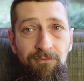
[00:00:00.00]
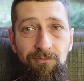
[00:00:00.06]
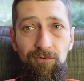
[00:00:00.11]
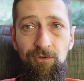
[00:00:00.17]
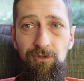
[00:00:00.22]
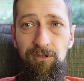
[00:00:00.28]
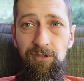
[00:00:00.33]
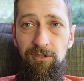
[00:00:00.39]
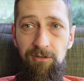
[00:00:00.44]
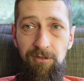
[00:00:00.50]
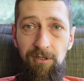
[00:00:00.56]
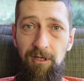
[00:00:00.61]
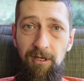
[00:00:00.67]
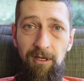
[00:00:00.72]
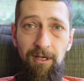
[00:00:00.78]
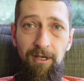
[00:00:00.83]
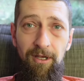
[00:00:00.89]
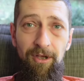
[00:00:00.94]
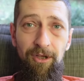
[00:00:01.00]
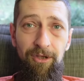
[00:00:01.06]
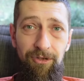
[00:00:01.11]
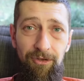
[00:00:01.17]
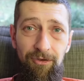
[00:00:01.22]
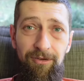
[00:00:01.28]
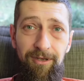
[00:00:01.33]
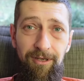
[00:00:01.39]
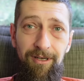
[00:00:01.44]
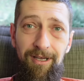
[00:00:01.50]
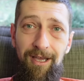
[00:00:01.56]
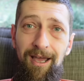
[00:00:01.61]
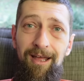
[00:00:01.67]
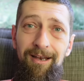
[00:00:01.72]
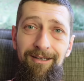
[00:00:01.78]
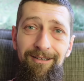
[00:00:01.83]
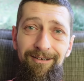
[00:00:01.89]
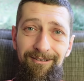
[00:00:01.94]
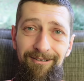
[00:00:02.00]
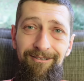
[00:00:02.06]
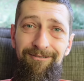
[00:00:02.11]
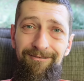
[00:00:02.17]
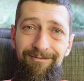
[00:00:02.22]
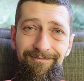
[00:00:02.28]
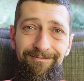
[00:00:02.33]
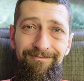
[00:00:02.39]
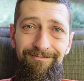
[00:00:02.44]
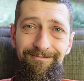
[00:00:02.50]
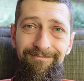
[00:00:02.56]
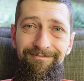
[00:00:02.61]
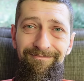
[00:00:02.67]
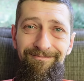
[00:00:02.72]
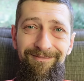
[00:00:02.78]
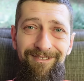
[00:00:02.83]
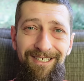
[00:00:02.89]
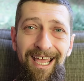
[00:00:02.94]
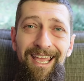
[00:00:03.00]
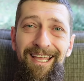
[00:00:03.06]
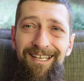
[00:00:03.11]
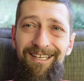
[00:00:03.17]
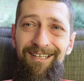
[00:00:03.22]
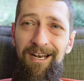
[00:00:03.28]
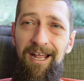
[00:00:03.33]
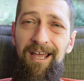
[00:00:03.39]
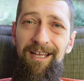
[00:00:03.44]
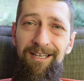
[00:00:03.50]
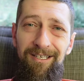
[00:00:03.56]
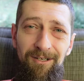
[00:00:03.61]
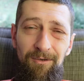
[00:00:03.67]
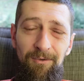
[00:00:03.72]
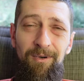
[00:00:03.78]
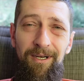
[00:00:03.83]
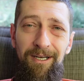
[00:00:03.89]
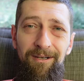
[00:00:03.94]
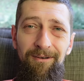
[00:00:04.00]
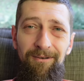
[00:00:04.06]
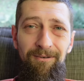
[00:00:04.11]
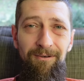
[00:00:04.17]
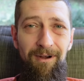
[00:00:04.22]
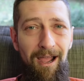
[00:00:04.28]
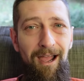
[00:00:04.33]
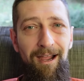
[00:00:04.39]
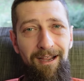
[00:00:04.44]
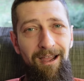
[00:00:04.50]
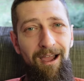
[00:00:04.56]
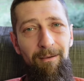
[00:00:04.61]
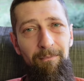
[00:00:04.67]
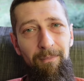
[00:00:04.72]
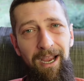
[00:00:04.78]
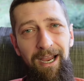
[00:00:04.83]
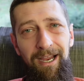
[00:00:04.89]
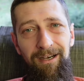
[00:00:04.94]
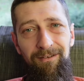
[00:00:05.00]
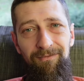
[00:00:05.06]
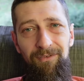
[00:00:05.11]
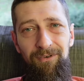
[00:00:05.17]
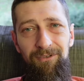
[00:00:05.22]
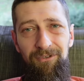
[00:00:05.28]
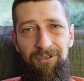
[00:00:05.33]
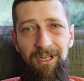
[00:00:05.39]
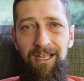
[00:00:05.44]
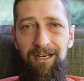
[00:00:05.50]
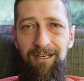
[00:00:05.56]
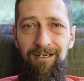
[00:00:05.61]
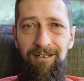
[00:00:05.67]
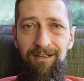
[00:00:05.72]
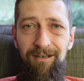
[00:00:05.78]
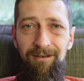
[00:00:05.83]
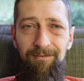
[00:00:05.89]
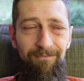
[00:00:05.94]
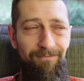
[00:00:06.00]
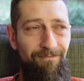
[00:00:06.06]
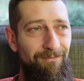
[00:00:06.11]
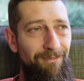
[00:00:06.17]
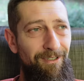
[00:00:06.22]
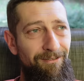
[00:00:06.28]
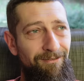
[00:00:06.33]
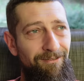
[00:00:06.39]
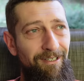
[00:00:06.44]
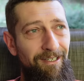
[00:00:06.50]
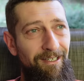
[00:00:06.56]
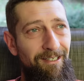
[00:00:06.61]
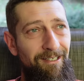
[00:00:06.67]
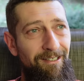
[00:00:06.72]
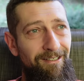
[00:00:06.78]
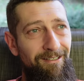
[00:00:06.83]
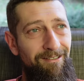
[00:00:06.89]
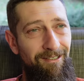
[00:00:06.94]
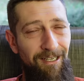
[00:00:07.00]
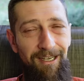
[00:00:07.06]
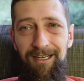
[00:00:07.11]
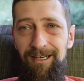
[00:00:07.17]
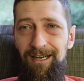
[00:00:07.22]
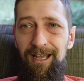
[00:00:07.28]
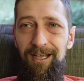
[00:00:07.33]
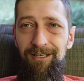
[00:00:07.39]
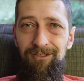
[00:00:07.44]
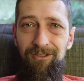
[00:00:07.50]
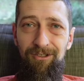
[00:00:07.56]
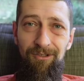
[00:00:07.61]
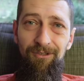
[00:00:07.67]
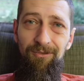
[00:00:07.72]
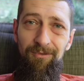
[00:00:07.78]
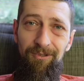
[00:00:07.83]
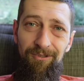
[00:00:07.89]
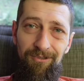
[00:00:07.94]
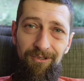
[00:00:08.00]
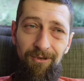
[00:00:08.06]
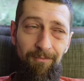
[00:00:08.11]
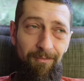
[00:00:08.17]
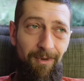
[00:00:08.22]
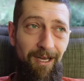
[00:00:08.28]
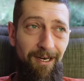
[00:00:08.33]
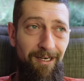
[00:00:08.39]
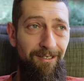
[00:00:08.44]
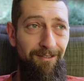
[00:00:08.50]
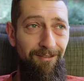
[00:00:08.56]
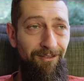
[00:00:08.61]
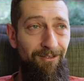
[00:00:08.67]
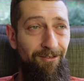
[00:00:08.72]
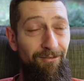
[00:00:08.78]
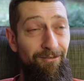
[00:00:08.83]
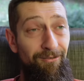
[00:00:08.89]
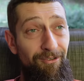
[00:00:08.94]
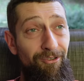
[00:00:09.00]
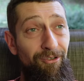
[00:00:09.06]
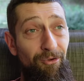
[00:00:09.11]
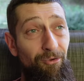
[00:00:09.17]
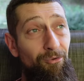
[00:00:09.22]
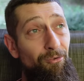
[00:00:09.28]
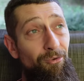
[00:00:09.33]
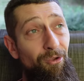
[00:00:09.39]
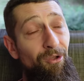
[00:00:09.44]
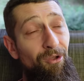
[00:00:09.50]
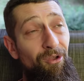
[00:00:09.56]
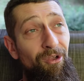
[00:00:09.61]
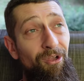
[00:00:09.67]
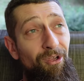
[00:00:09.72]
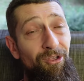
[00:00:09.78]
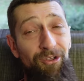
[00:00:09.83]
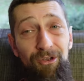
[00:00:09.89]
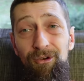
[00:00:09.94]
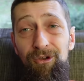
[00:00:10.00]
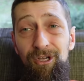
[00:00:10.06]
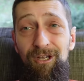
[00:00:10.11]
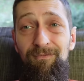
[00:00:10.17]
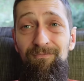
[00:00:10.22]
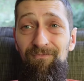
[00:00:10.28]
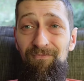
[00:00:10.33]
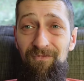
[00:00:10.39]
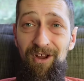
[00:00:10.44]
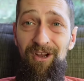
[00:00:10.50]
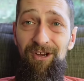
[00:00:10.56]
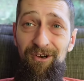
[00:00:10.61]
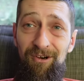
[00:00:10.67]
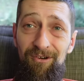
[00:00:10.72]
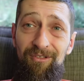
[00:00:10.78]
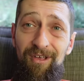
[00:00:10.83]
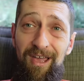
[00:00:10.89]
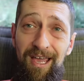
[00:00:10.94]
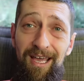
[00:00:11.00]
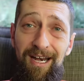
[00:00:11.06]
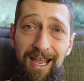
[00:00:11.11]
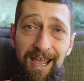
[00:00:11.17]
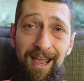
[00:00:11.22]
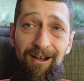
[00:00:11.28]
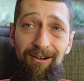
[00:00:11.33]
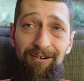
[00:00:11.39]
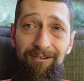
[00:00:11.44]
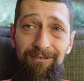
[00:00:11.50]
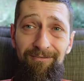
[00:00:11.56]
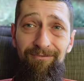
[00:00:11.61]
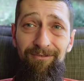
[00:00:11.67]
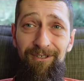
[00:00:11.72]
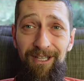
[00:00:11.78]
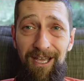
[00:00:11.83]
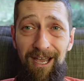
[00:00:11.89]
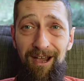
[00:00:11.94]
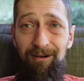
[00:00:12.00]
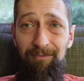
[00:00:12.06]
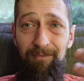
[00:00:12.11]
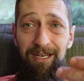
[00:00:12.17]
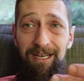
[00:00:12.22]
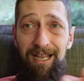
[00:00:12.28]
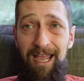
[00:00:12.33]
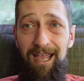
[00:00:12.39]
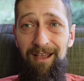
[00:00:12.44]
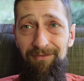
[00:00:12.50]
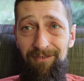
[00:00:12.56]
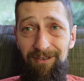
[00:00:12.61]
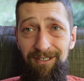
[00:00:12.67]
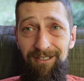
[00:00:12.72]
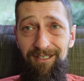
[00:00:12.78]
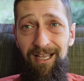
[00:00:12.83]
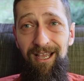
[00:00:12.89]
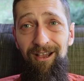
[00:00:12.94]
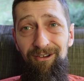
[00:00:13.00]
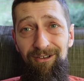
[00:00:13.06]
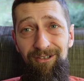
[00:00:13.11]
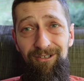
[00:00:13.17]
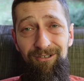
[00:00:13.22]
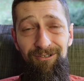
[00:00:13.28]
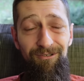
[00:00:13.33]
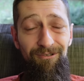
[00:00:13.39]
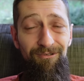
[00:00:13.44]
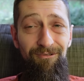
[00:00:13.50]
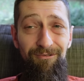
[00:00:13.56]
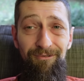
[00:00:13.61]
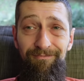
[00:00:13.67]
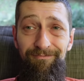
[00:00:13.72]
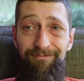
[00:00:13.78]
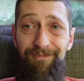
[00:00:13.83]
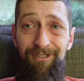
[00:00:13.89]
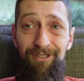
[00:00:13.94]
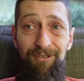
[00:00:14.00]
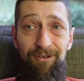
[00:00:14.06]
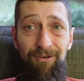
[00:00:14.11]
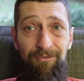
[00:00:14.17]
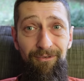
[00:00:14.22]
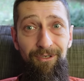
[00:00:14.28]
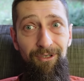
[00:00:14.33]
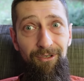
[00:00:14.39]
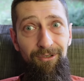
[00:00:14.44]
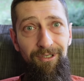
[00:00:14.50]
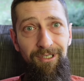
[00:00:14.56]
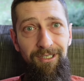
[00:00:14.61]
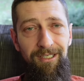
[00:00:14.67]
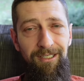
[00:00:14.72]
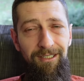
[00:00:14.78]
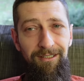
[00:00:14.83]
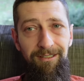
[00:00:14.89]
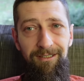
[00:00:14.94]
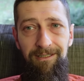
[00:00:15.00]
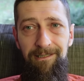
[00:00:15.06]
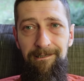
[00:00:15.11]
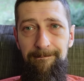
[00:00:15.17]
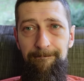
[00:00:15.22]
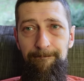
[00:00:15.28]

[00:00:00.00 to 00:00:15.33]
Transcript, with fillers: We're just, you can kind of take it how you will. I got banned for standing up and saying I stood with somebody. So you you can figure that out without me having to tell you, you know, who it is.